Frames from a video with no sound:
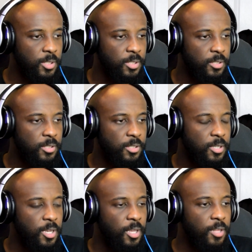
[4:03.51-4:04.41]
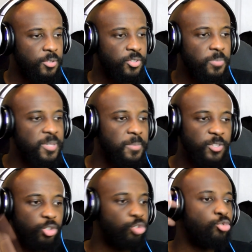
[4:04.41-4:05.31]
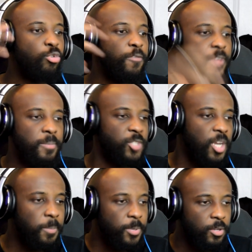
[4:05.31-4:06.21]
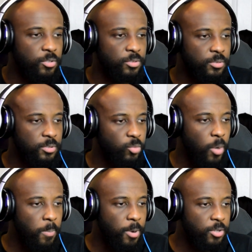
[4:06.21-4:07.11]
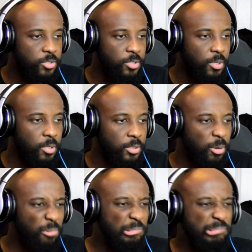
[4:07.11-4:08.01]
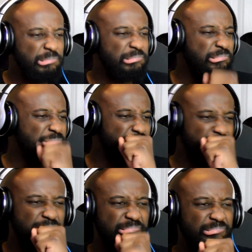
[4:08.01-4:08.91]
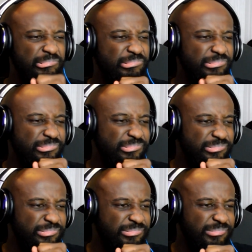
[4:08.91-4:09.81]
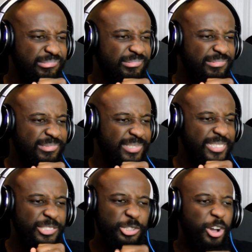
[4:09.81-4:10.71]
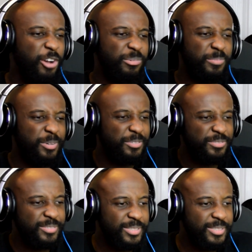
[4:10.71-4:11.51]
days. Sometimes there's two of them jumping on one person. Oh, he's gone, bro.